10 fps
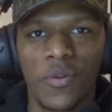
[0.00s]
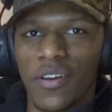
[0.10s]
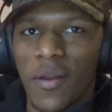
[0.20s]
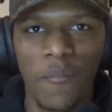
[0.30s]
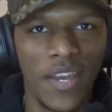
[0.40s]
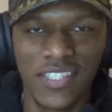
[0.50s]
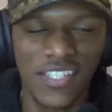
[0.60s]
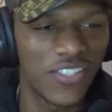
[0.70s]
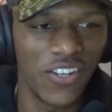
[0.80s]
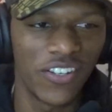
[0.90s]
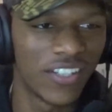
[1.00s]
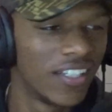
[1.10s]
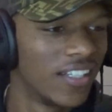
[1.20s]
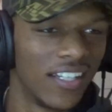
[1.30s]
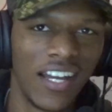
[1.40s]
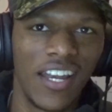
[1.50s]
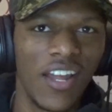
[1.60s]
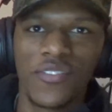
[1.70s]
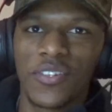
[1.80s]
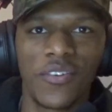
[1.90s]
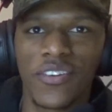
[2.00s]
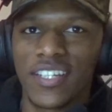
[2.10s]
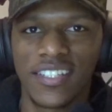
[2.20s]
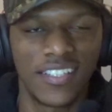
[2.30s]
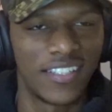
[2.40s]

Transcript: bro. Amazing song. I love it already.